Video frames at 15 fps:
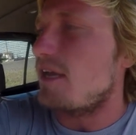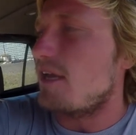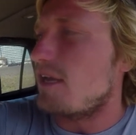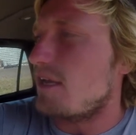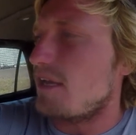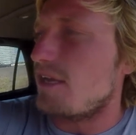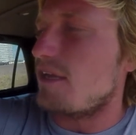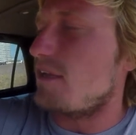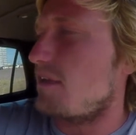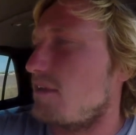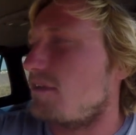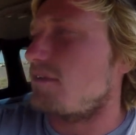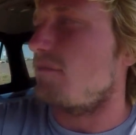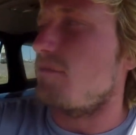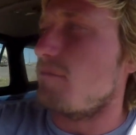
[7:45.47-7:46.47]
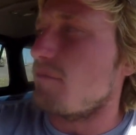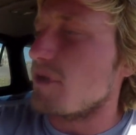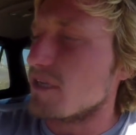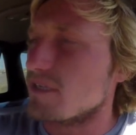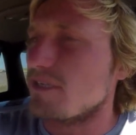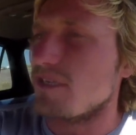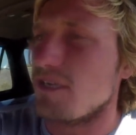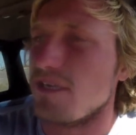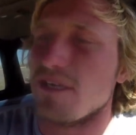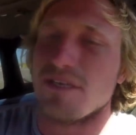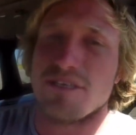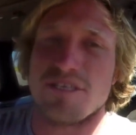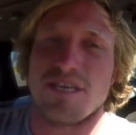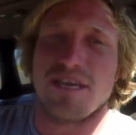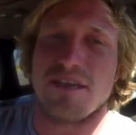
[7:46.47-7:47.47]
and mixing
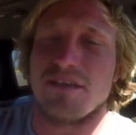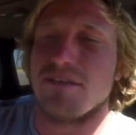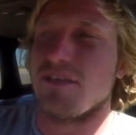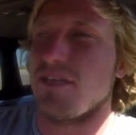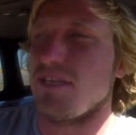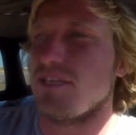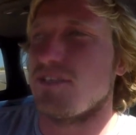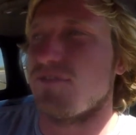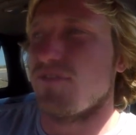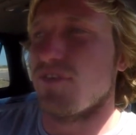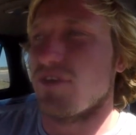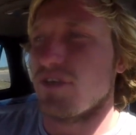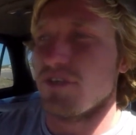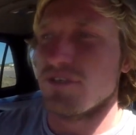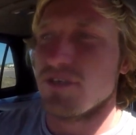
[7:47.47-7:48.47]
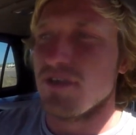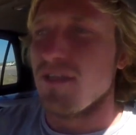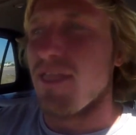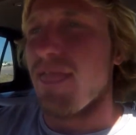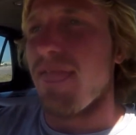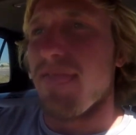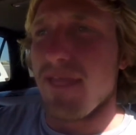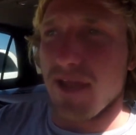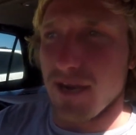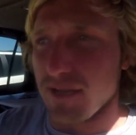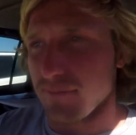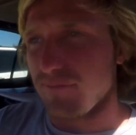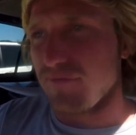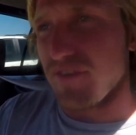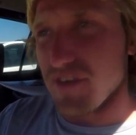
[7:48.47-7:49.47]
in Ciancolini's footage. And
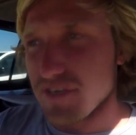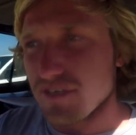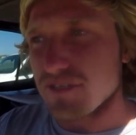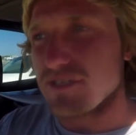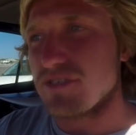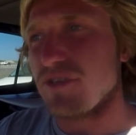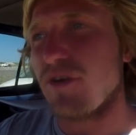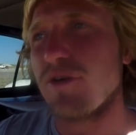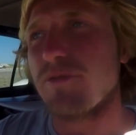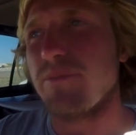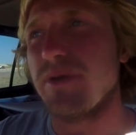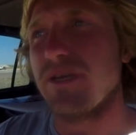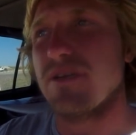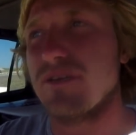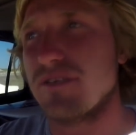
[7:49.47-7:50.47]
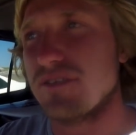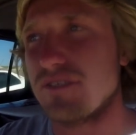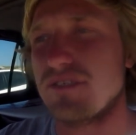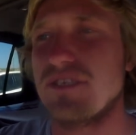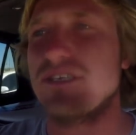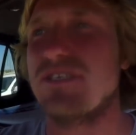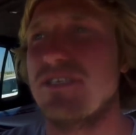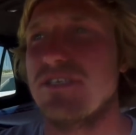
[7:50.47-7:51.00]
I'm fucking stoked because this